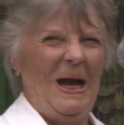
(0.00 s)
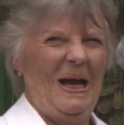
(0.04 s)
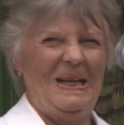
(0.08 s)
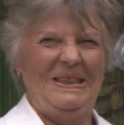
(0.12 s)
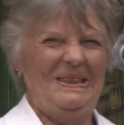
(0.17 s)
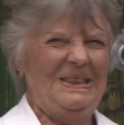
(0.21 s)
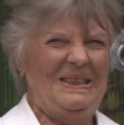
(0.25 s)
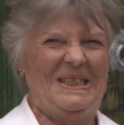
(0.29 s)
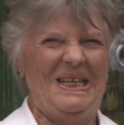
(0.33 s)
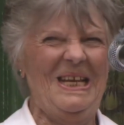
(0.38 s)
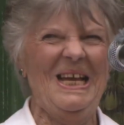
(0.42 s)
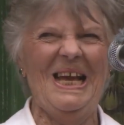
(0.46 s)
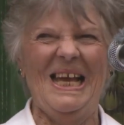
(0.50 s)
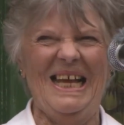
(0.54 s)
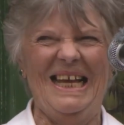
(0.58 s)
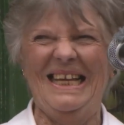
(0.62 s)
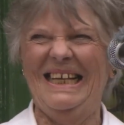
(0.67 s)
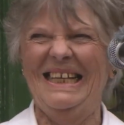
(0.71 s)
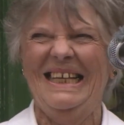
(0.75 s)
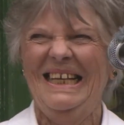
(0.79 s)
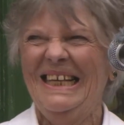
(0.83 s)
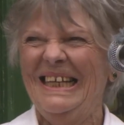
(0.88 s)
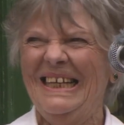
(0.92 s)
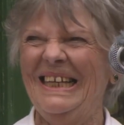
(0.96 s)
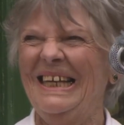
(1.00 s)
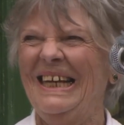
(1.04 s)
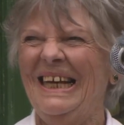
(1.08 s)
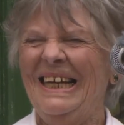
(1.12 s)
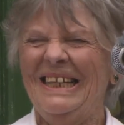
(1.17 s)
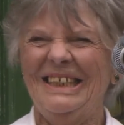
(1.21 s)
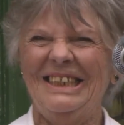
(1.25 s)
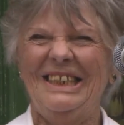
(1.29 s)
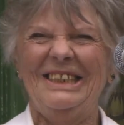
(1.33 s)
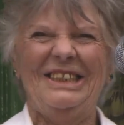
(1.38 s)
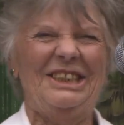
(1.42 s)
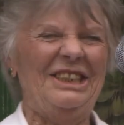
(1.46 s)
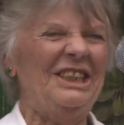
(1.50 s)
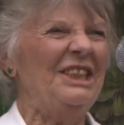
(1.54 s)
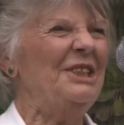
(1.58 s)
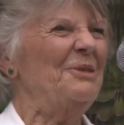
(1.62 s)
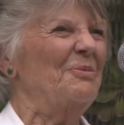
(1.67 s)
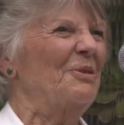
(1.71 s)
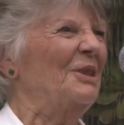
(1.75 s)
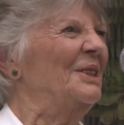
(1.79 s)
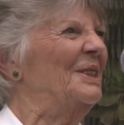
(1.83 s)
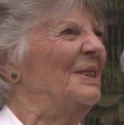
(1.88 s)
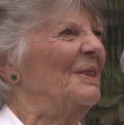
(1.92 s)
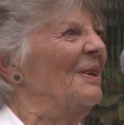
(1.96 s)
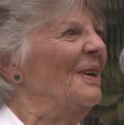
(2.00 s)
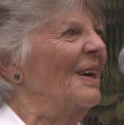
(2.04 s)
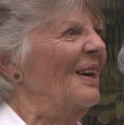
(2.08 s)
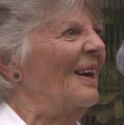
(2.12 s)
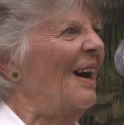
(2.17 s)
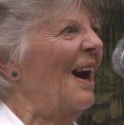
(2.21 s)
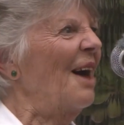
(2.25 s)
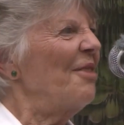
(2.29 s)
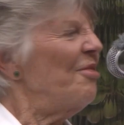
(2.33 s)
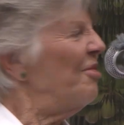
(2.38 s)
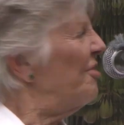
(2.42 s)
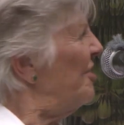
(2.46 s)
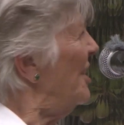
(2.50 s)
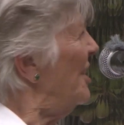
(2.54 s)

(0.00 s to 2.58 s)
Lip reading: And she would, I